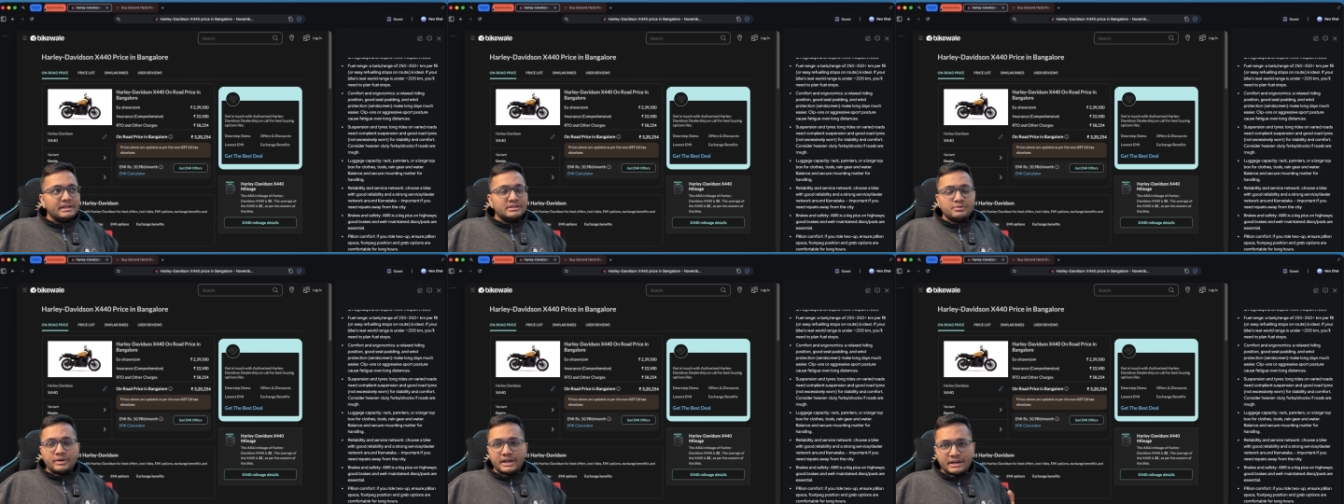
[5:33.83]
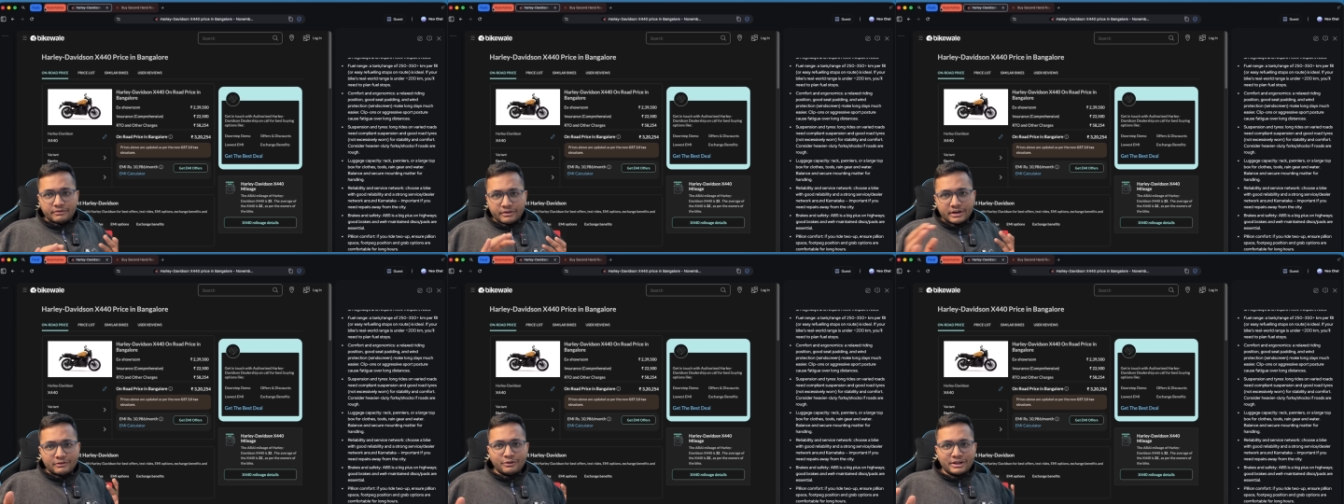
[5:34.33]
It's very
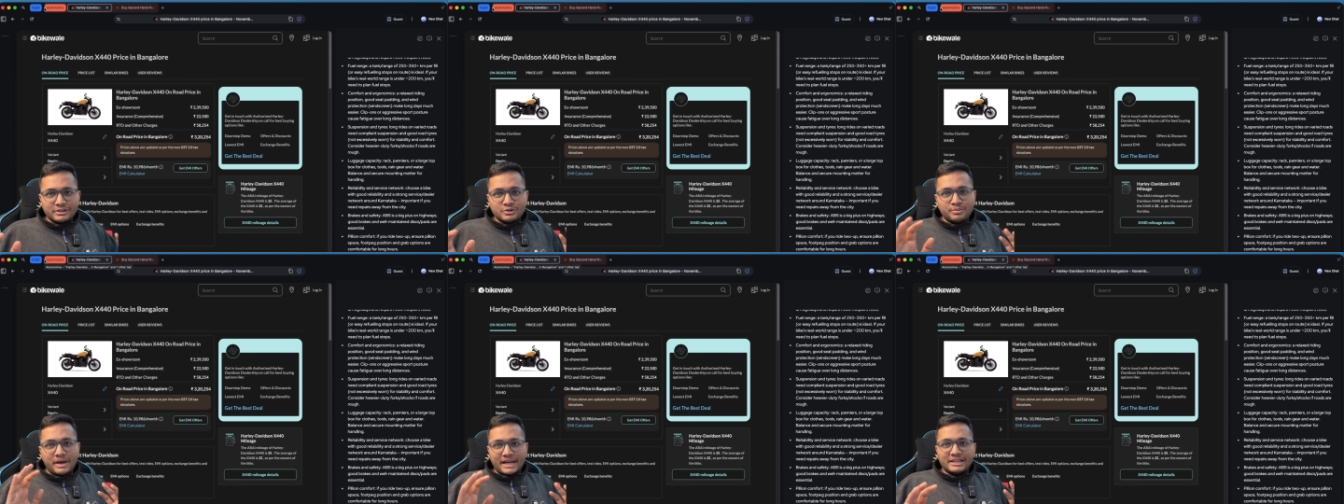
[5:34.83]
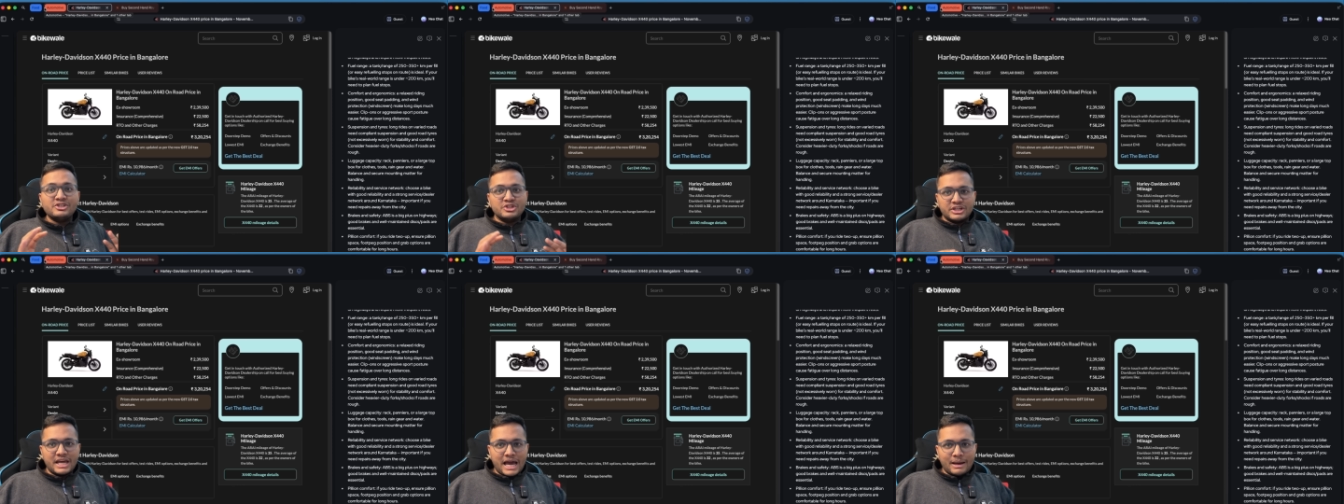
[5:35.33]
difficult for us to
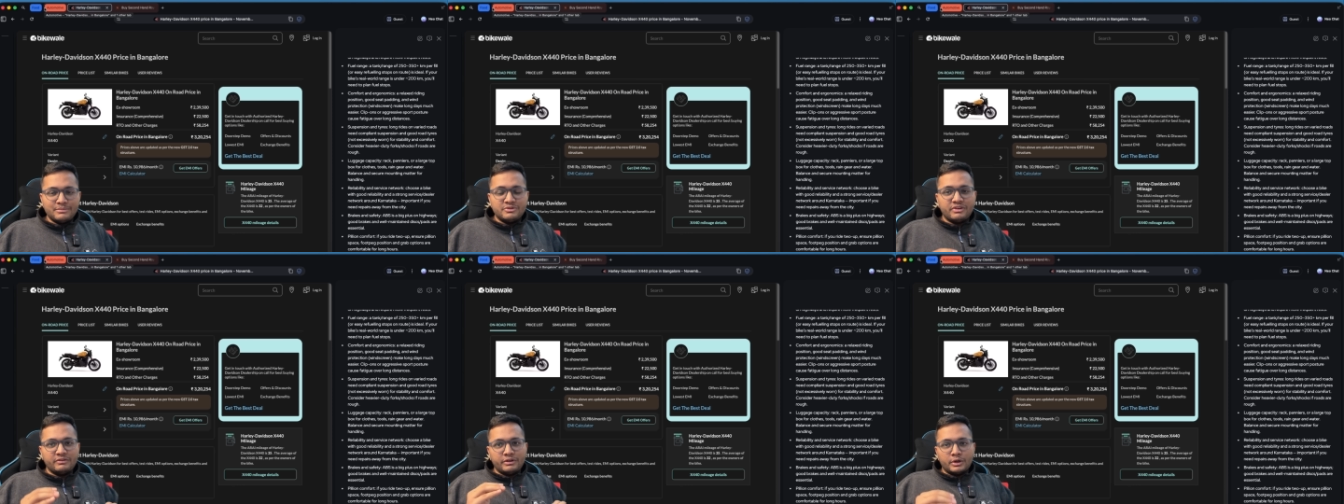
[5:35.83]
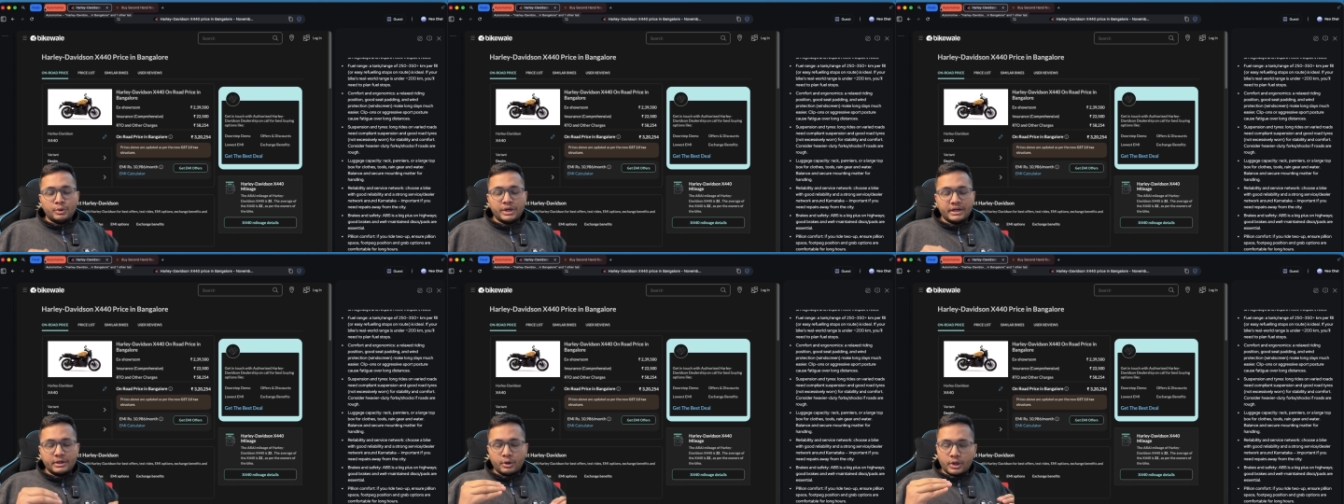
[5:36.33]
manage tabs when we are
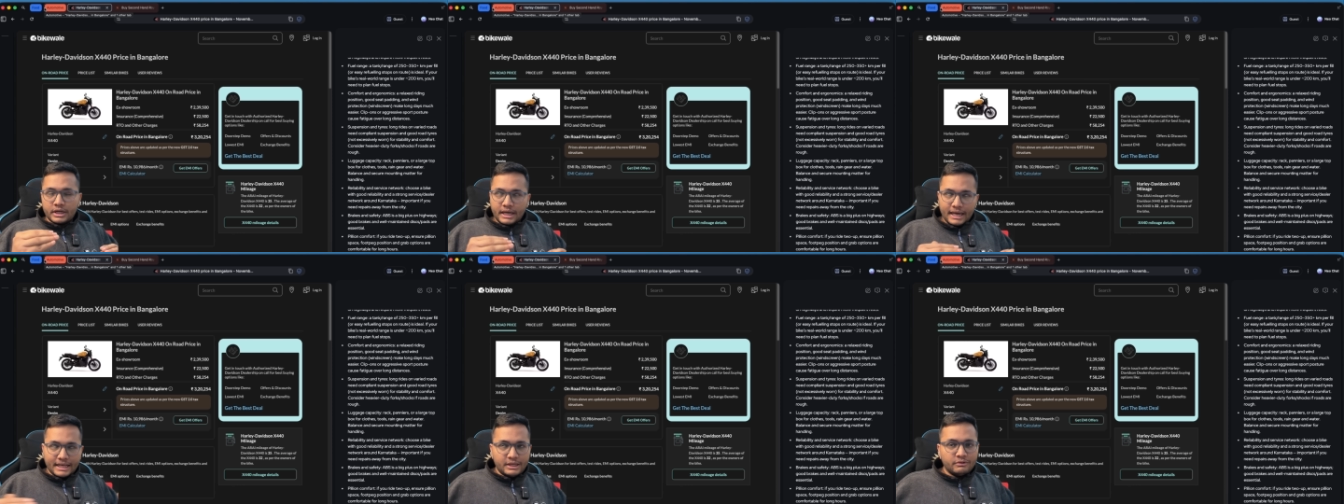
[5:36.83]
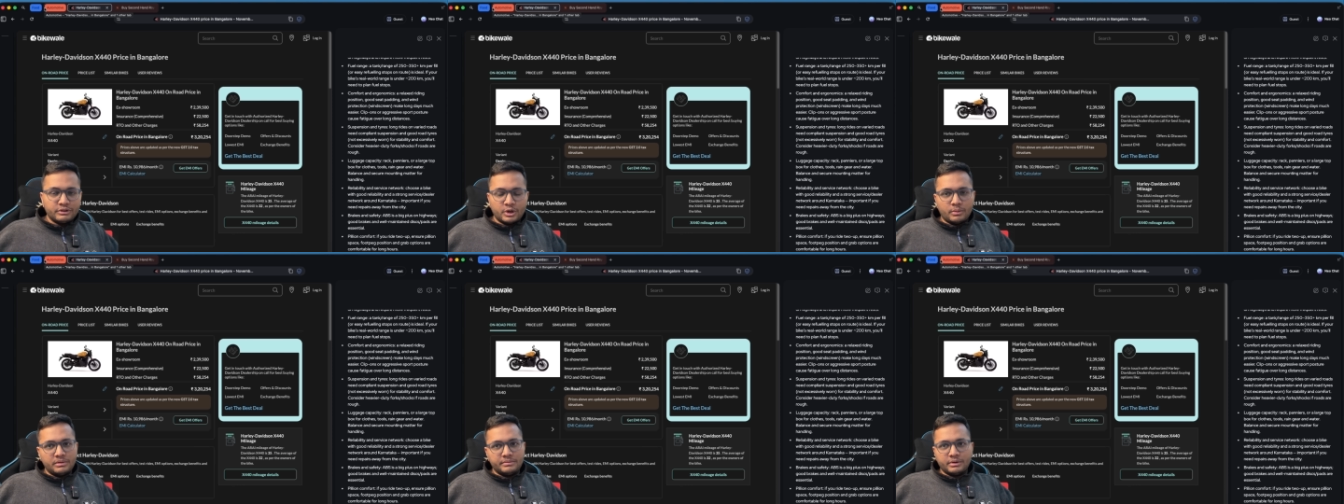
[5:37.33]
doing it on any of the
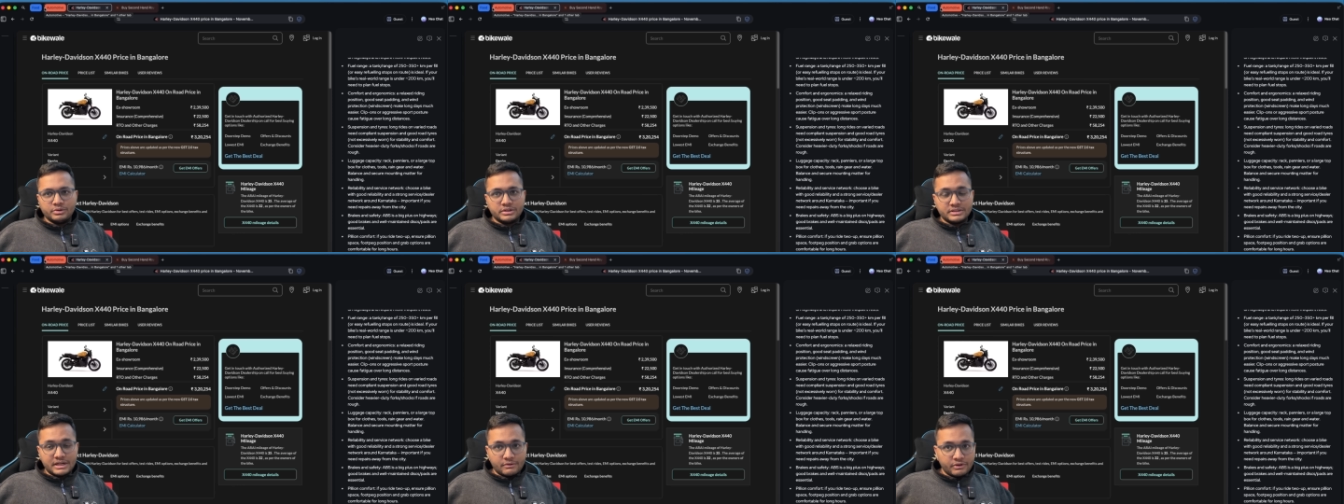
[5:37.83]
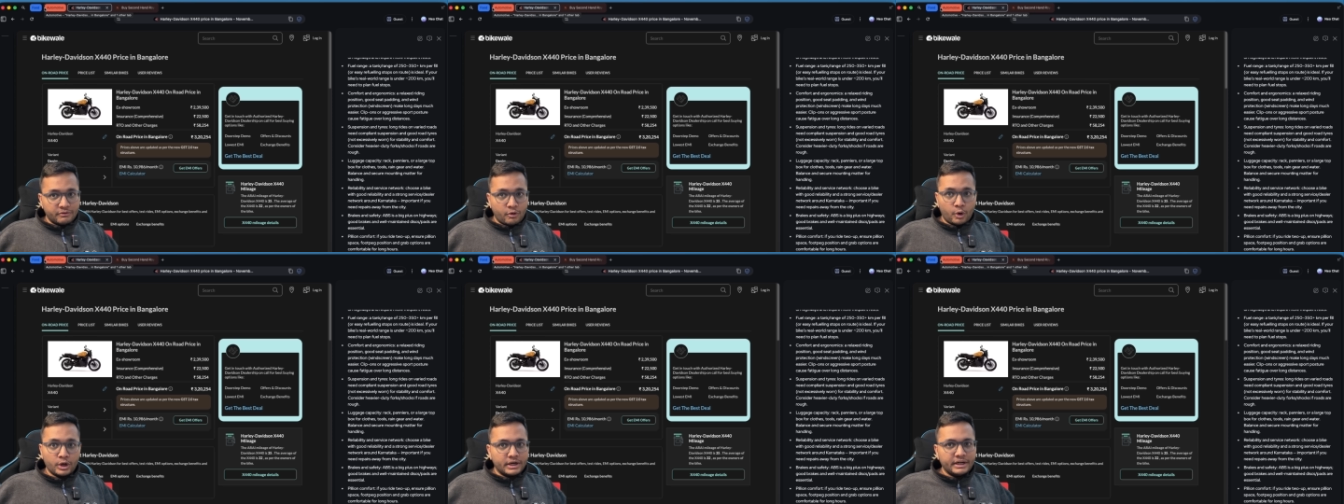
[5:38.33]
normal browsers that we have
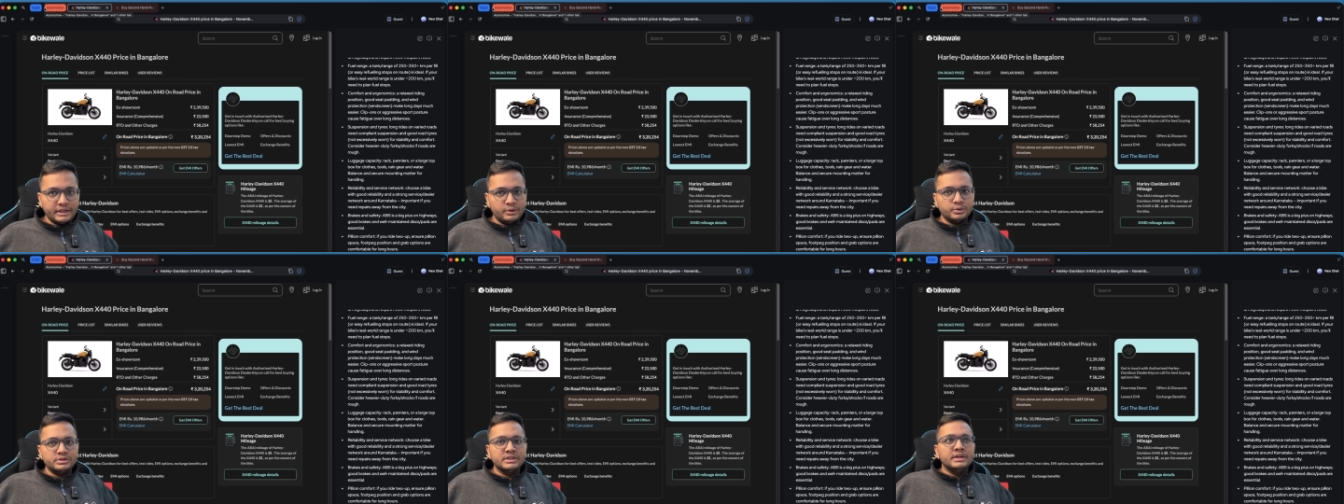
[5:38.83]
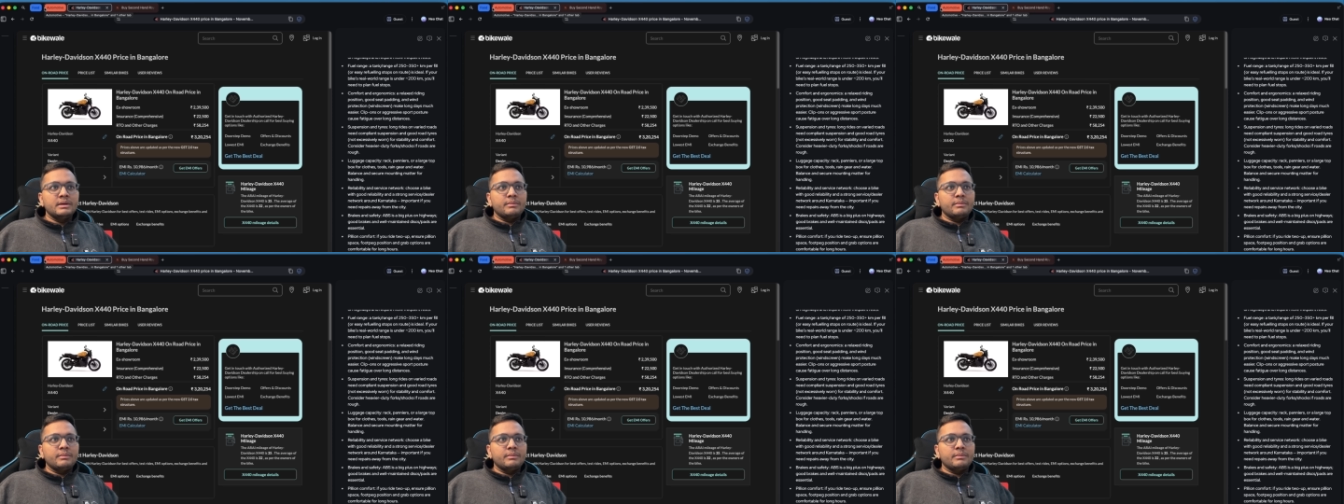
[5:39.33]
already used,